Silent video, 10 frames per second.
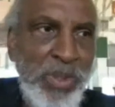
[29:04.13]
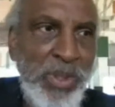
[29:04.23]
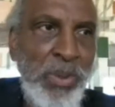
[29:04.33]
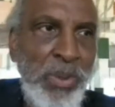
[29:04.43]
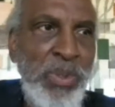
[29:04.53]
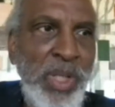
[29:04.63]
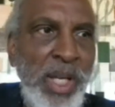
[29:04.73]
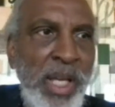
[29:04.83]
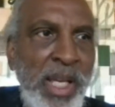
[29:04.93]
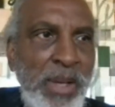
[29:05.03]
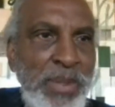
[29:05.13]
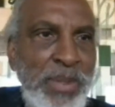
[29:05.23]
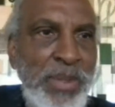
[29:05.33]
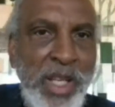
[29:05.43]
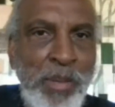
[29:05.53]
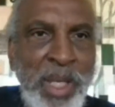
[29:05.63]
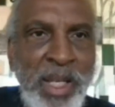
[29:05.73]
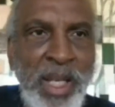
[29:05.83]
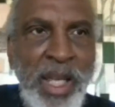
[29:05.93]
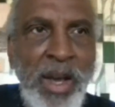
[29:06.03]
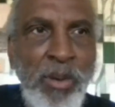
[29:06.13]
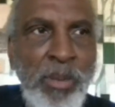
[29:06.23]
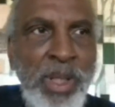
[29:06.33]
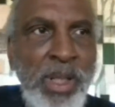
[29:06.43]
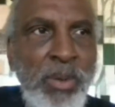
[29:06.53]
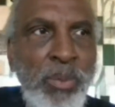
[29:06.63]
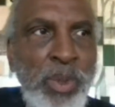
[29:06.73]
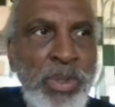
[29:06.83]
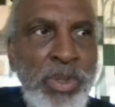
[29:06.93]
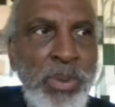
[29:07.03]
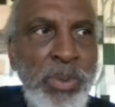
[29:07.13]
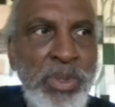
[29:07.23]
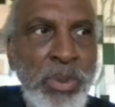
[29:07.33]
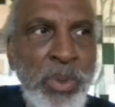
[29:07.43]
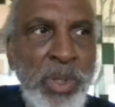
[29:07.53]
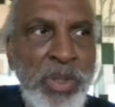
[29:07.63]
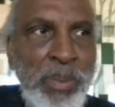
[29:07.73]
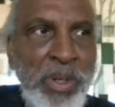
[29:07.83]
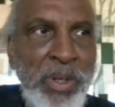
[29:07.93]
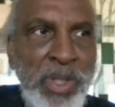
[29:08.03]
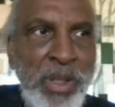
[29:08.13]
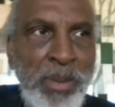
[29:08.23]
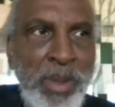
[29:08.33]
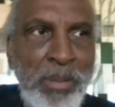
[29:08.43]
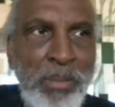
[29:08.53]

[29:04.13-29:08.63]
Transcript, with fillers: work with schools, and I was asked to come in and help with students who were experiencing